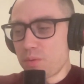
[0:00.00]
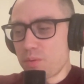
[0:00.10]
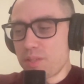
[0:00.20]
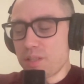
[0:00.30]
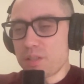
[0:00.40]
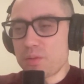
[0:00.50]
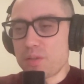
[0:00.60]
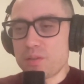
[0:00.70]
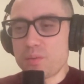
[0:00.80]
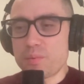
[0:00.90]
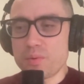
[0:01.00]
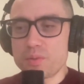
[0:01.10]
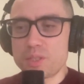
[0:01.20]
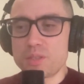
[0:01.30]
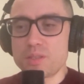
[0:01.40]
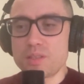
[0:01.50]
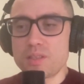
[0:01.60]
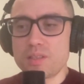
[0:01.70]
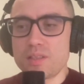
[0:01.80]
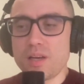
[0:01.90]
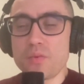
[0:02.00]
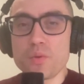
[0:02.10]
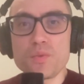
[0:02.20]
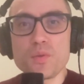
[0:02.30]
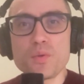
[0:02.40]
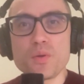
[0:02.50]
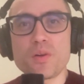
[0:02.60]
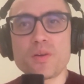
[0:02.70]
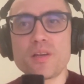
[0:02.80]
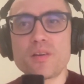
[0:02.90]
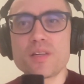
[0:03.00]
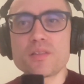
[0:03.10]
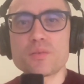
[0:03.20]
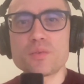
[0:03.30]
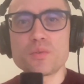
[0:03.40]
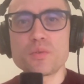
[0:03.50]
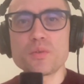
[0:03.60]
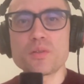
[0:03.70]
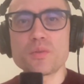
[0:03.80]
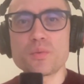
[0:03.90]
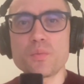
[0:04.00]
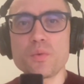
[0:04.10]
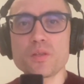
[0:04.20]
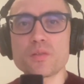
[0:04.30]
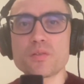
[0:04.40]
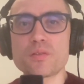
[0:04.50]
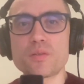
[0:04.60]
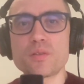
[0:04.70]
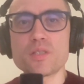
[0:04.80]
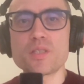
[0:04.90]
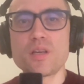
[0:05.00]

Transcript: take a look at your approach, how you view your career, right? So you worked on search,